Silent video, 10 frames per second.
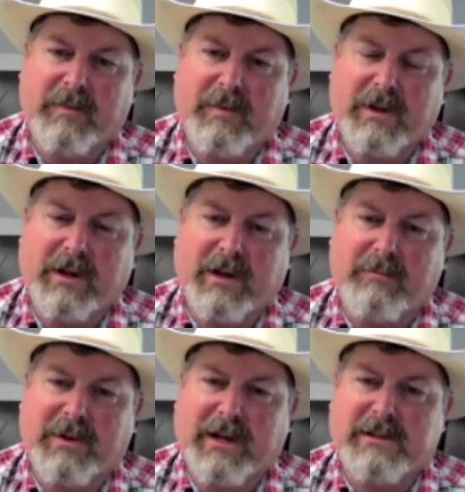the
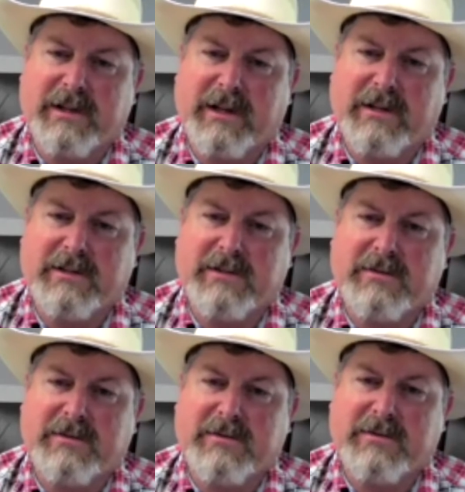
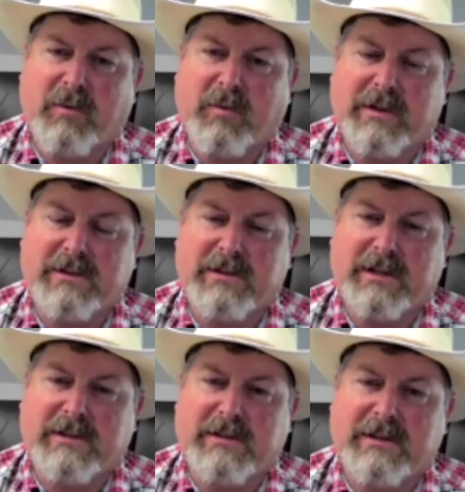complexities once
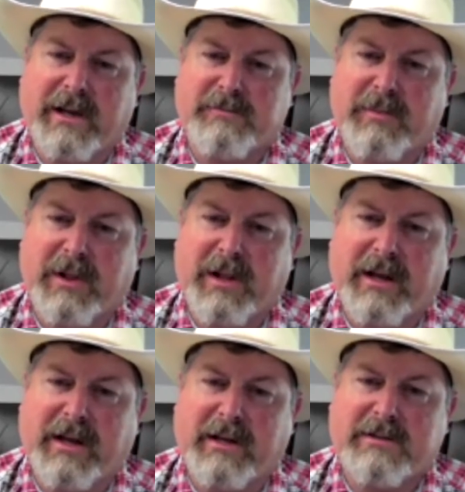this takes
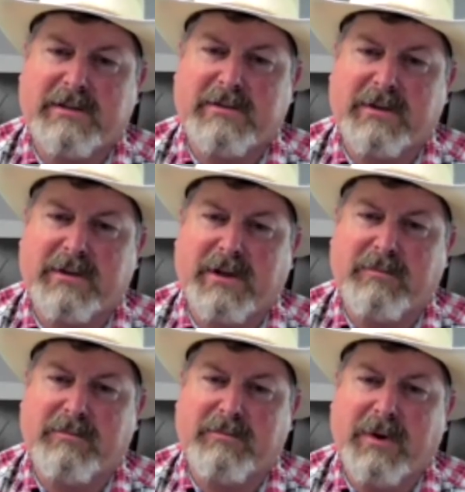place with the
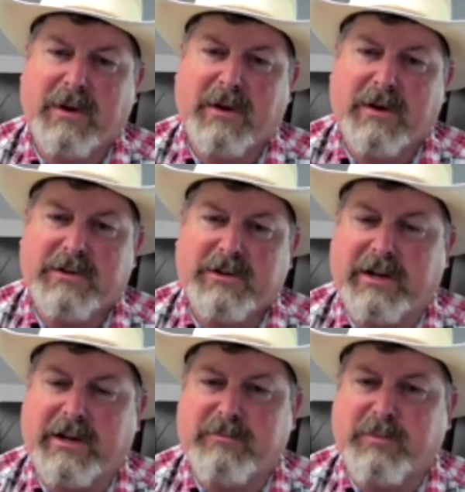
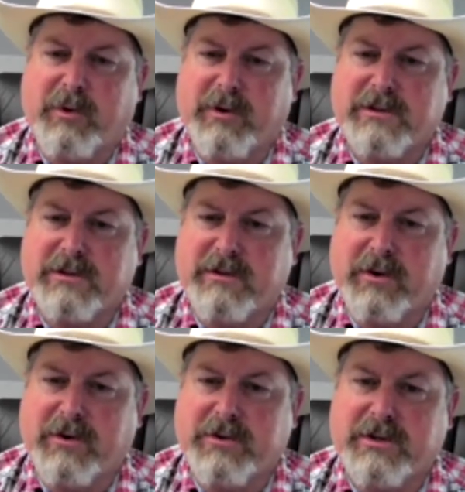change of points of
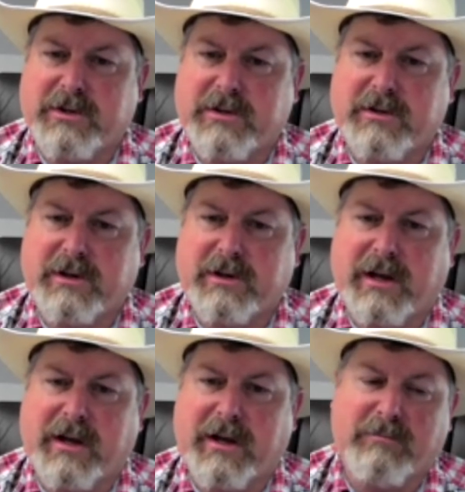diversion,
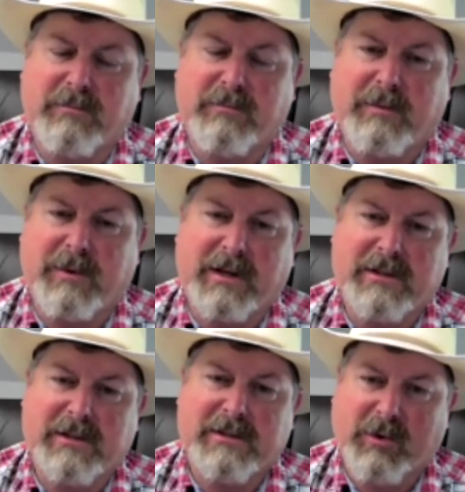maybe
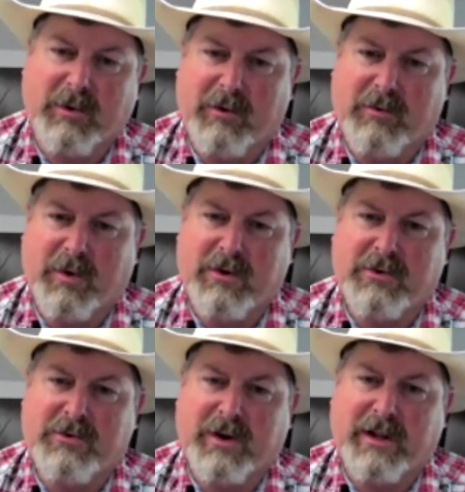
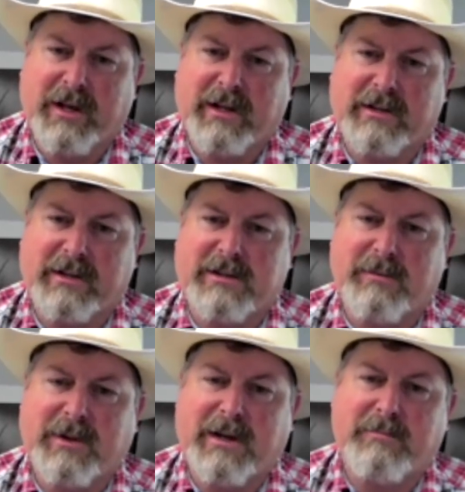groundwater drilling, and
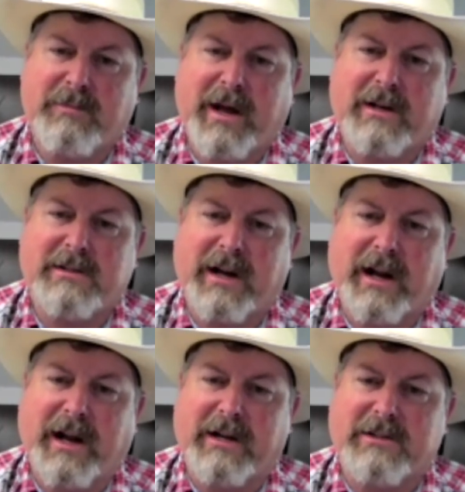some of the impacts that it
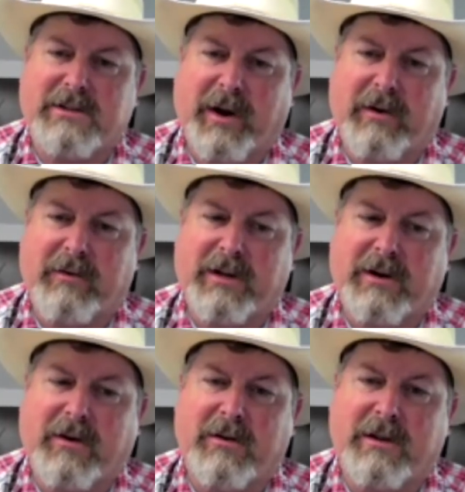has surrounding
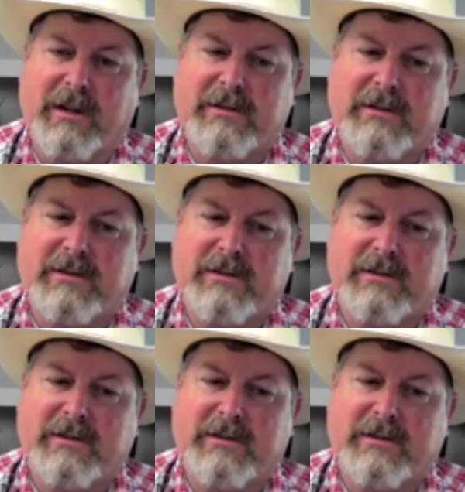all of this.